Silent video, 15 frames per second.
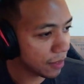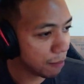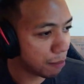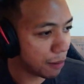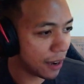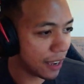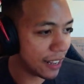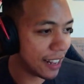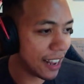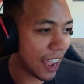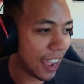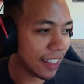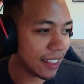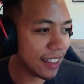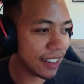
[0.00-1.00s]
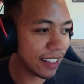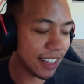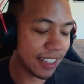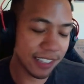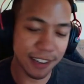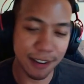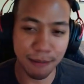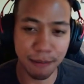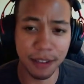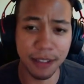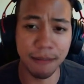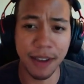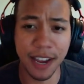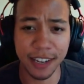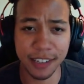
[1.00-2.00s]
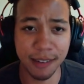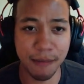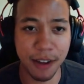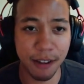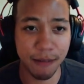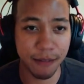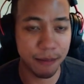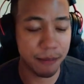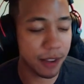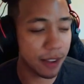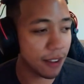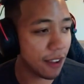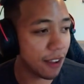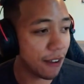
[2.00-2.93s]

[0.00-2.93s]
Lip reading: But I think that's going to be the max amount for me.